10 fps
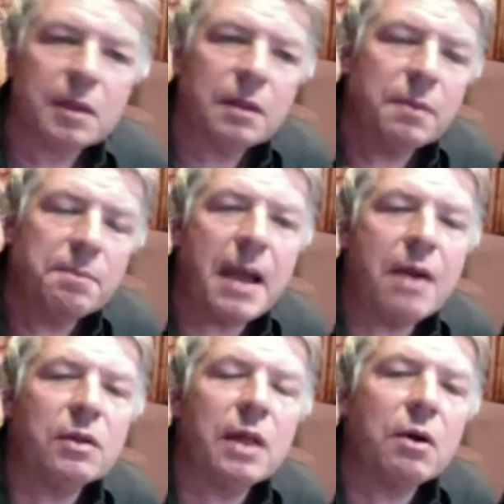the
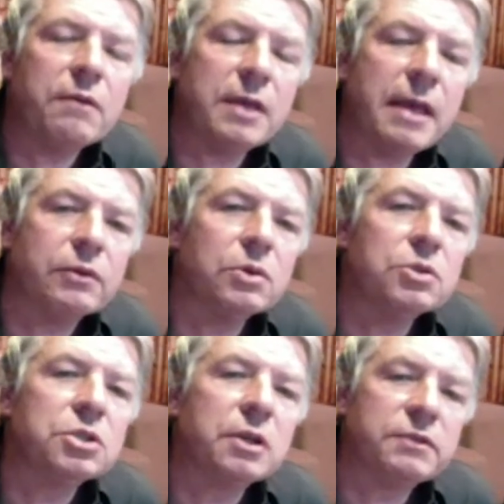parallel of the
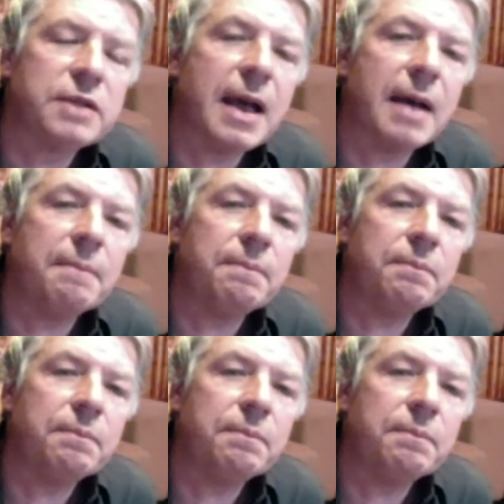evolution of tap